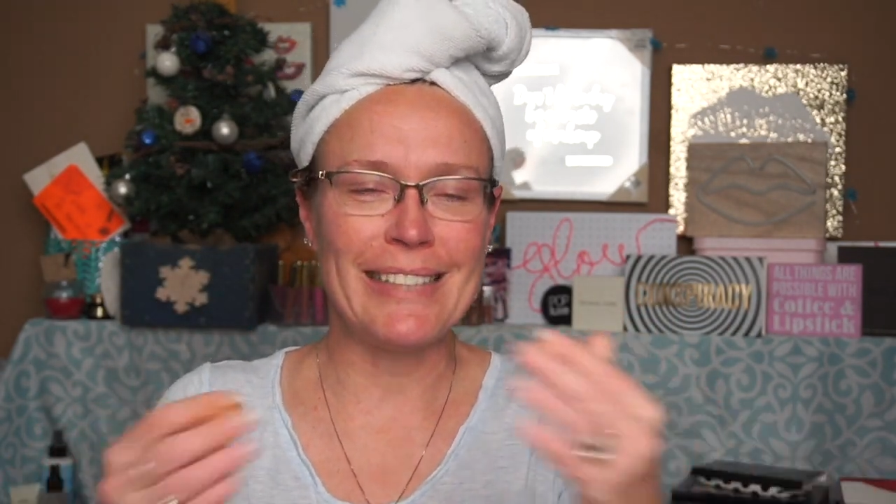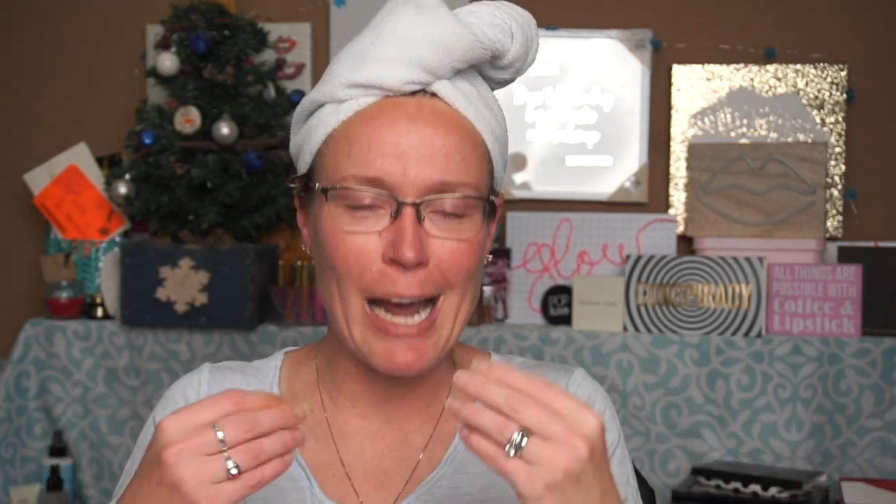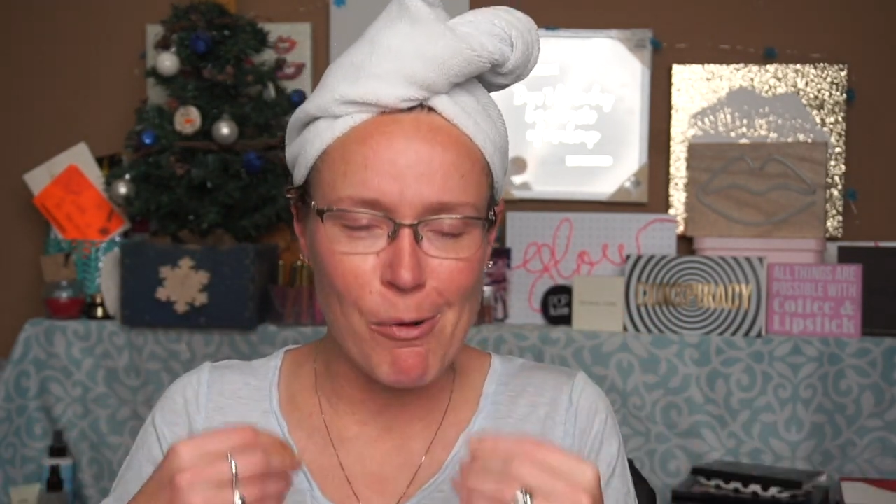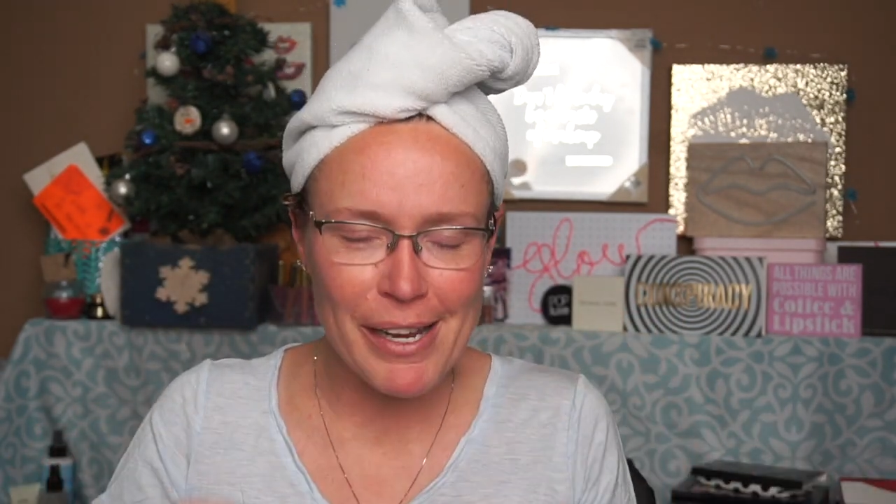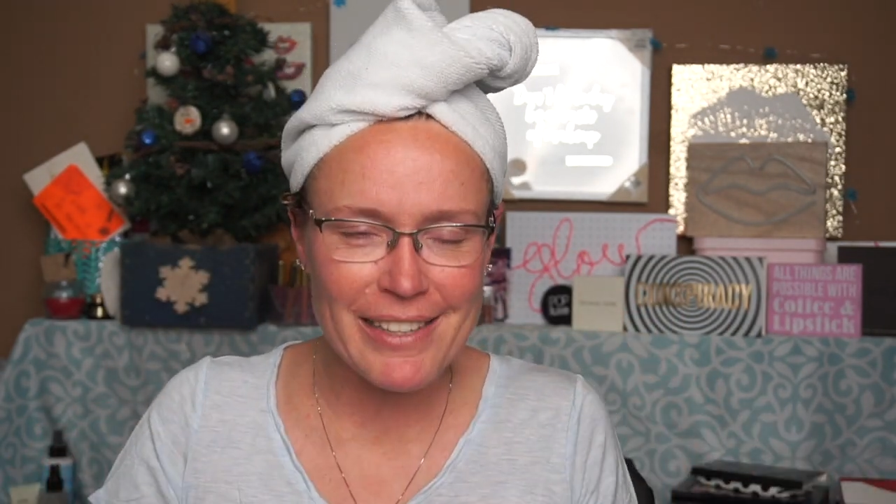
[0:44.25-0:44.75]

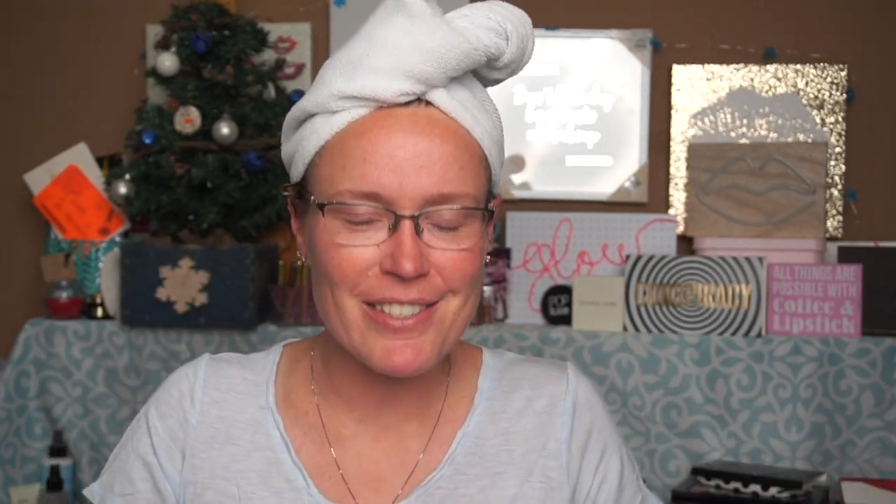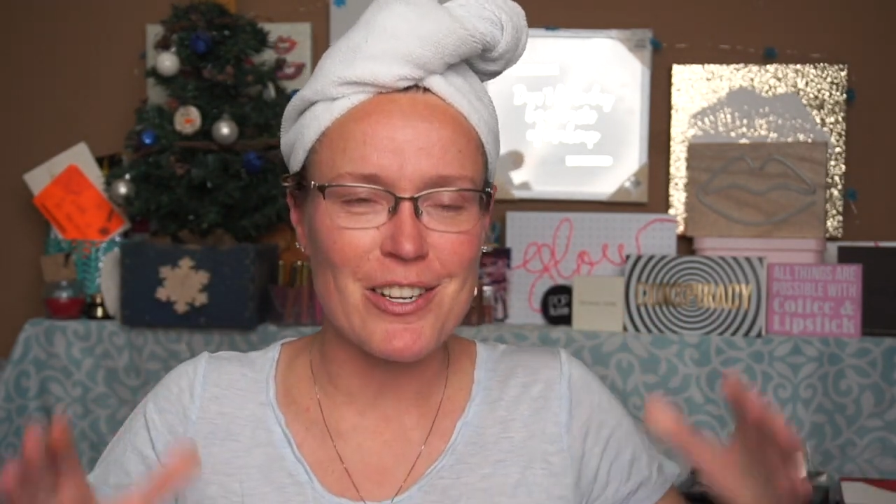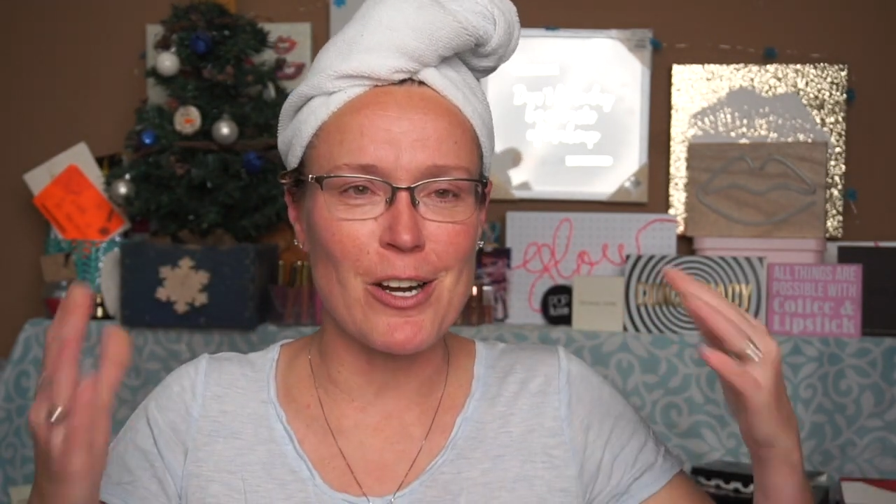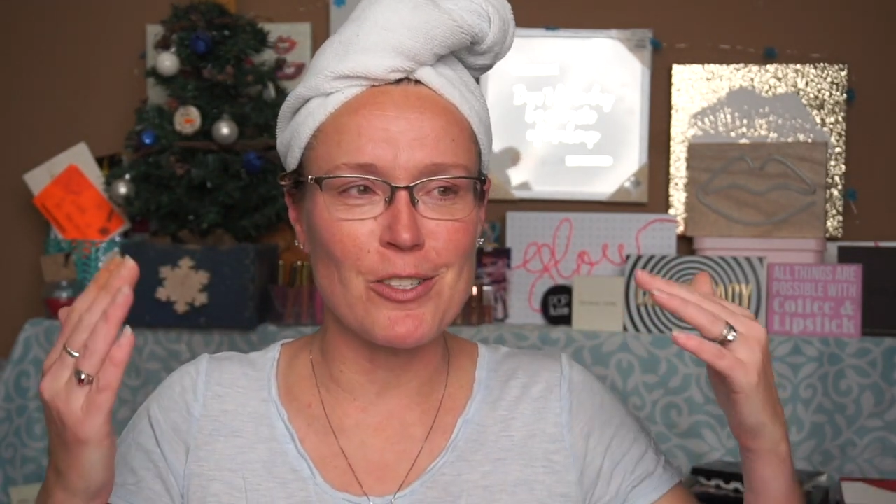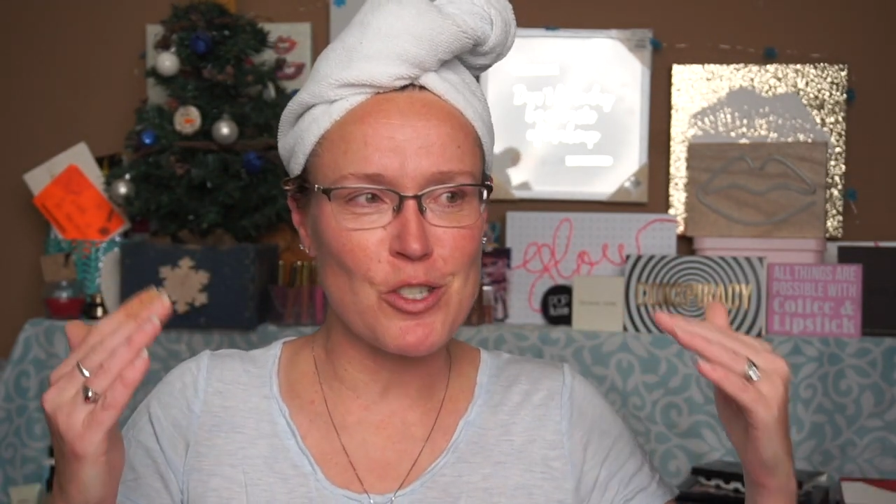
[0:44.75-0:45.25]
Now we can
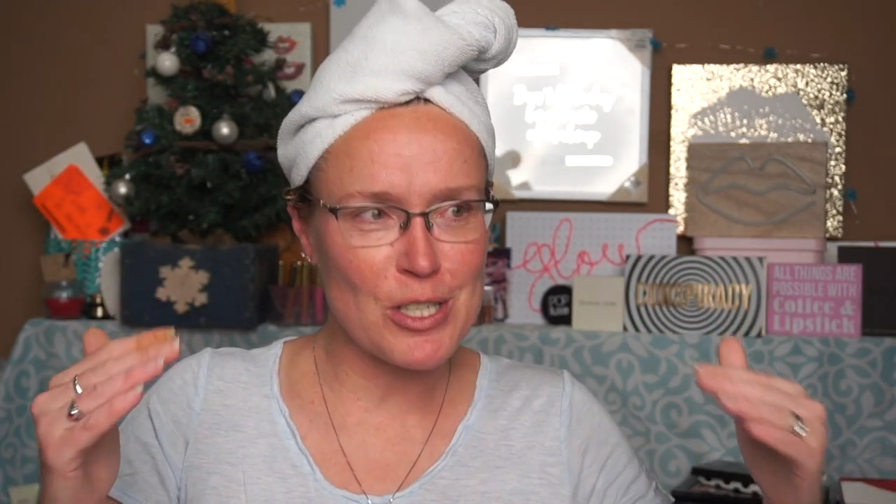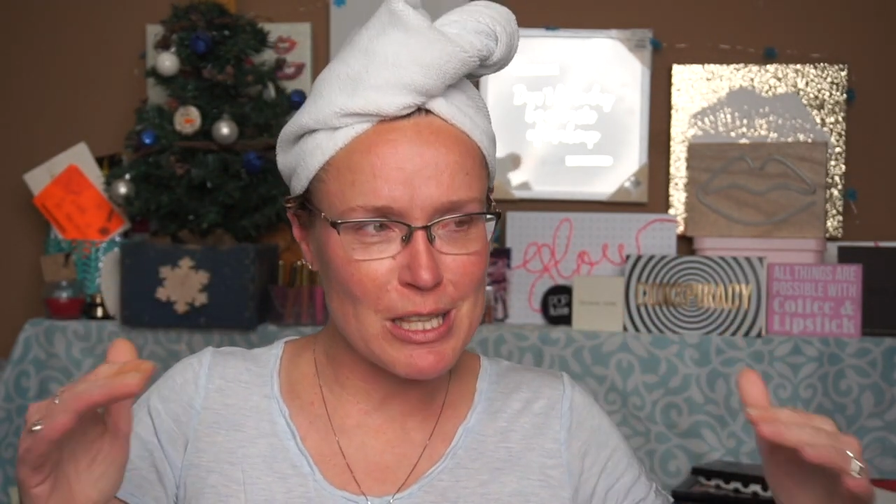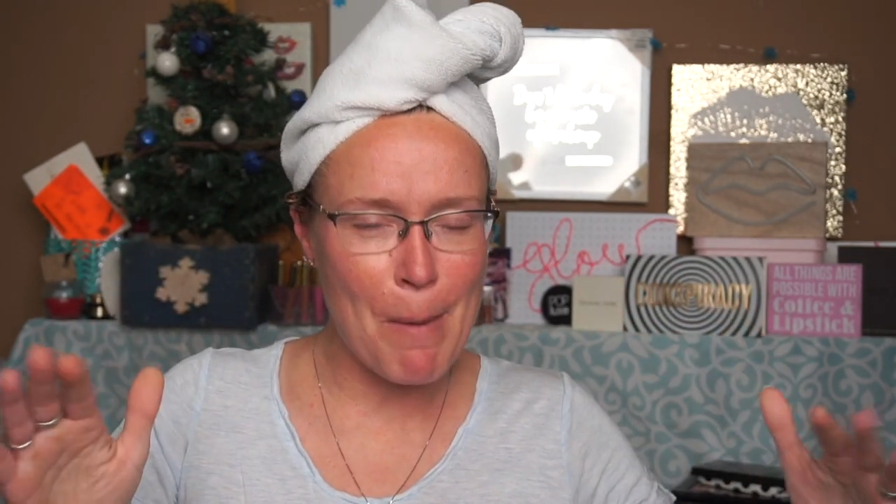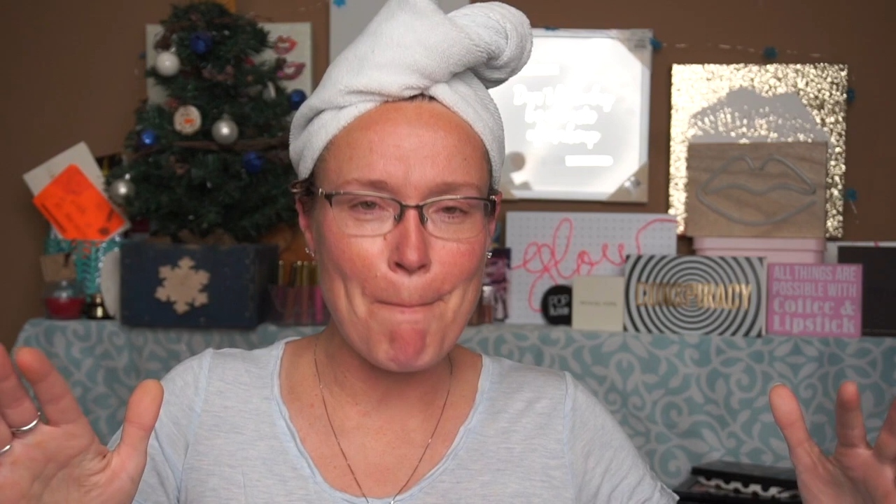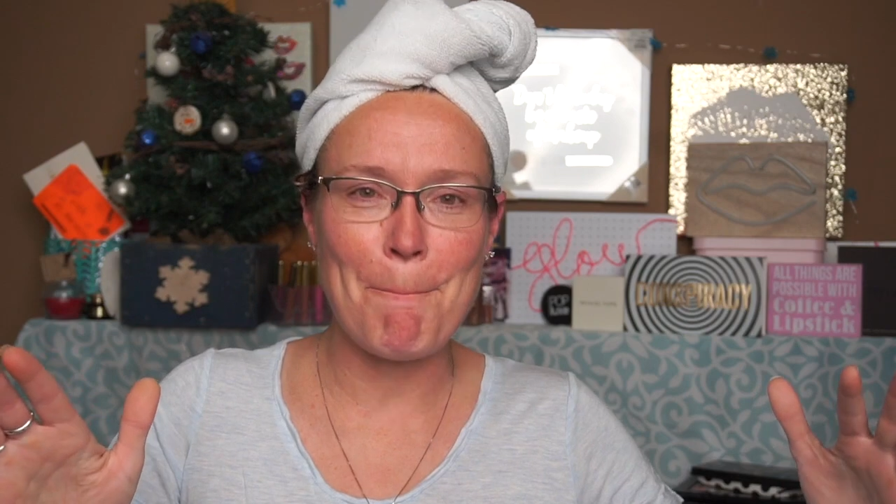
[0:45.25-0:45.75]
start just
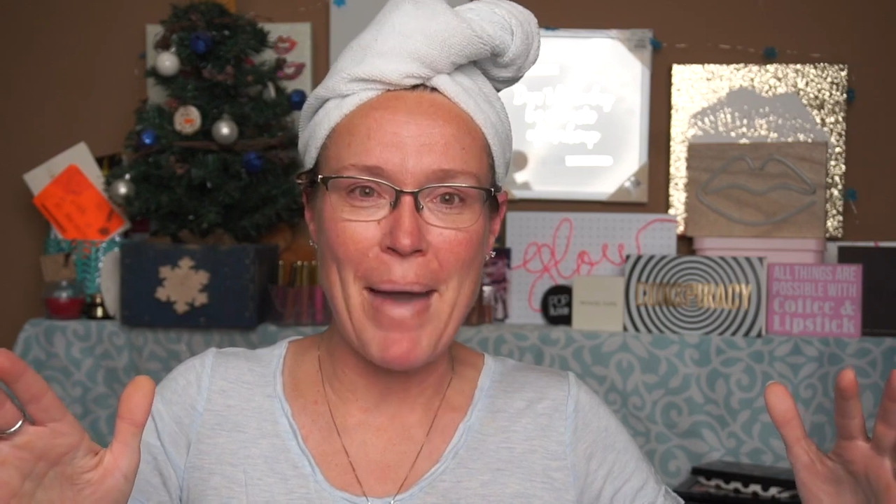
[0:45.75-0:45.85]
the